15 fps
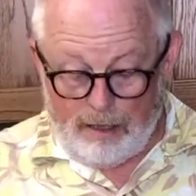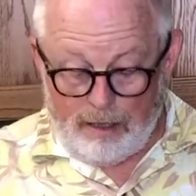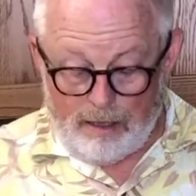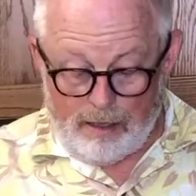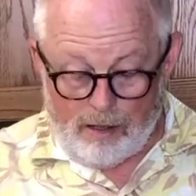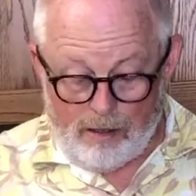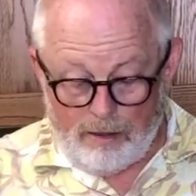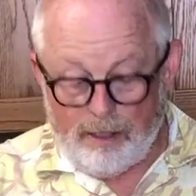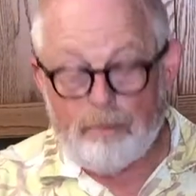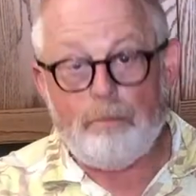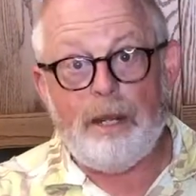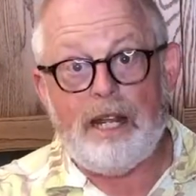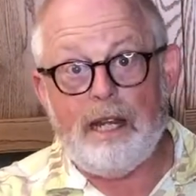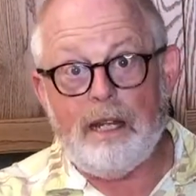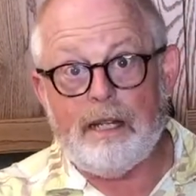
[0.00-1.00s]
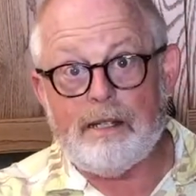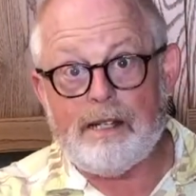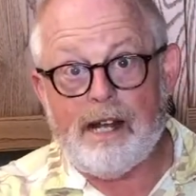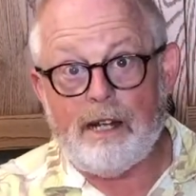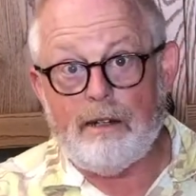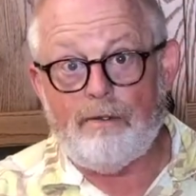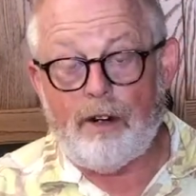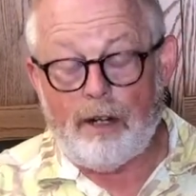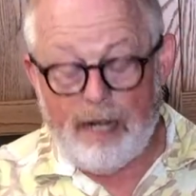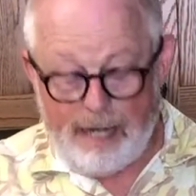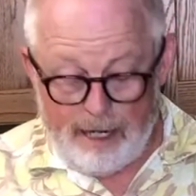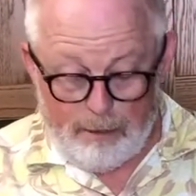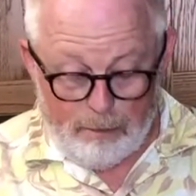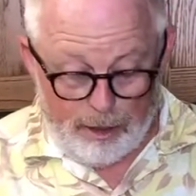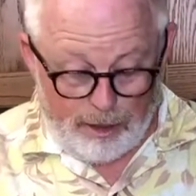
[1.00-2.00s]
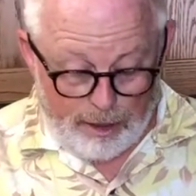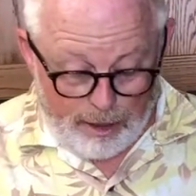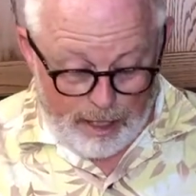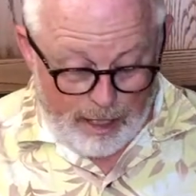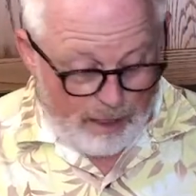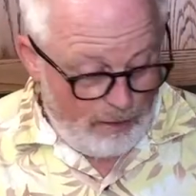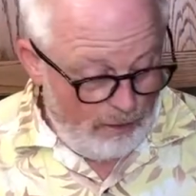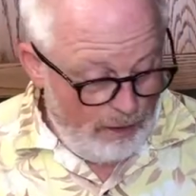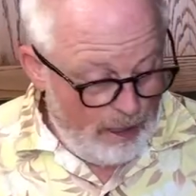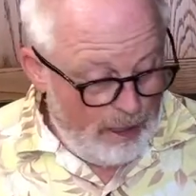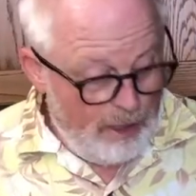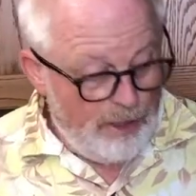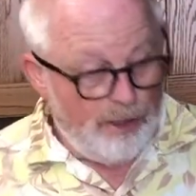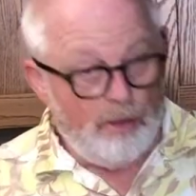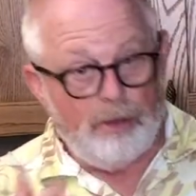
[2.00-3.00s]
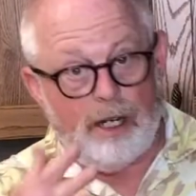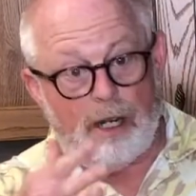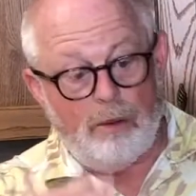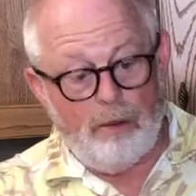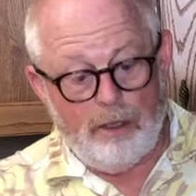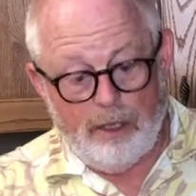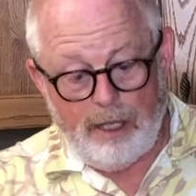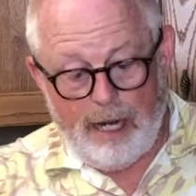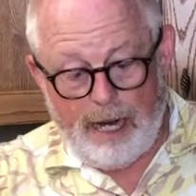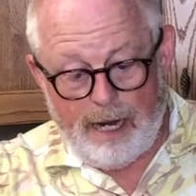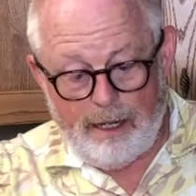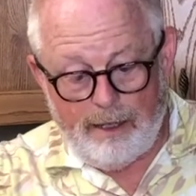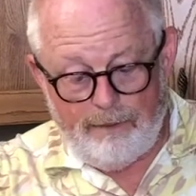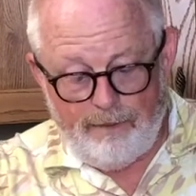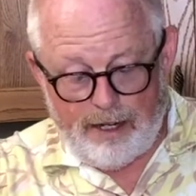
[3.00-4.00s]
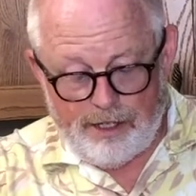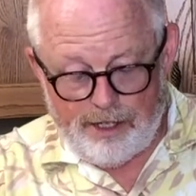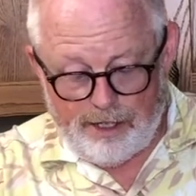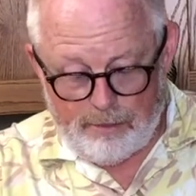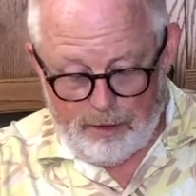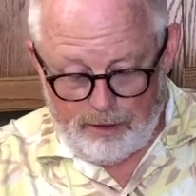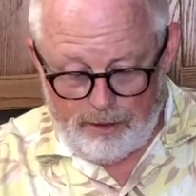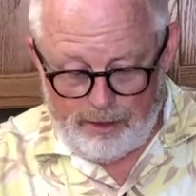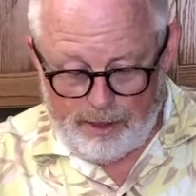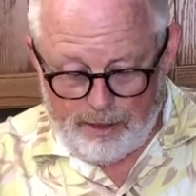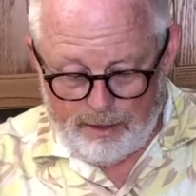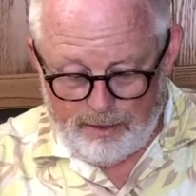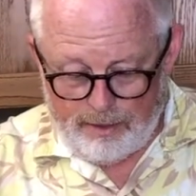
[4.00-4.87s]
All the pink is out of our hamburger now, so now we're going to add our vegetables.